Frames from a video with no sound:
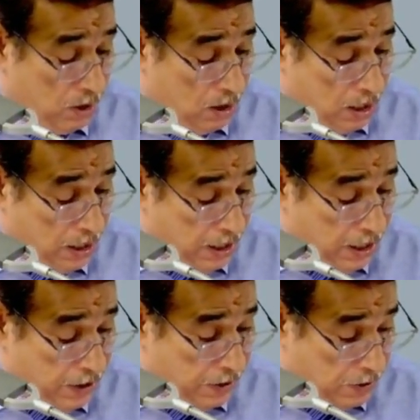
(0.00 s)

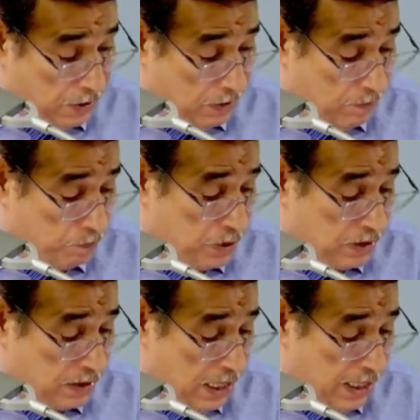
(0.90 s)
And
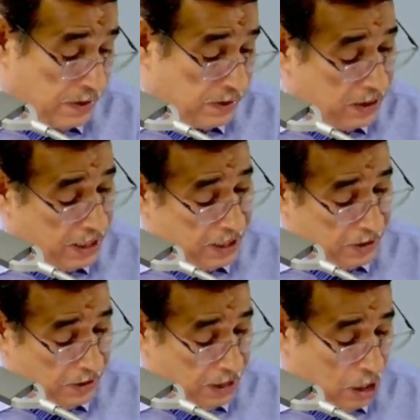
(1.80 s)
besides that,
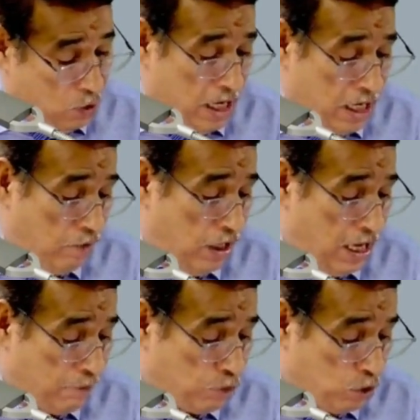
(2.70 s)
now I will
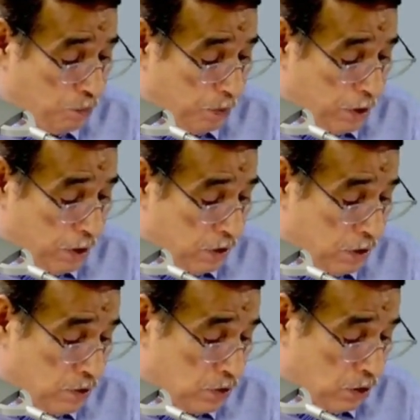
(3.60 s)
have to prepare
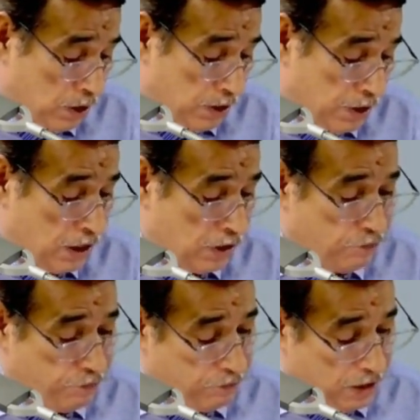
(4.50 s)
consolidated
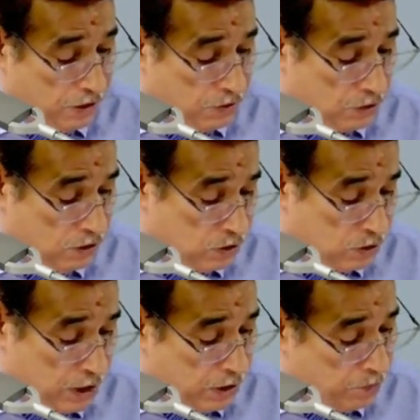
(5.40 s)
financial
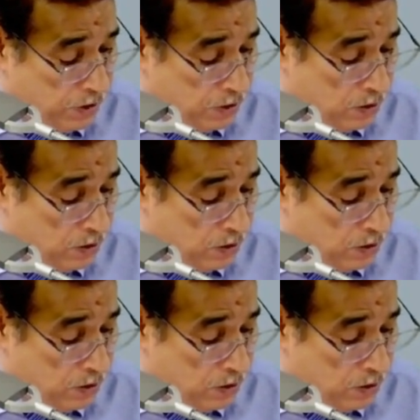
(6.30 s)
statement.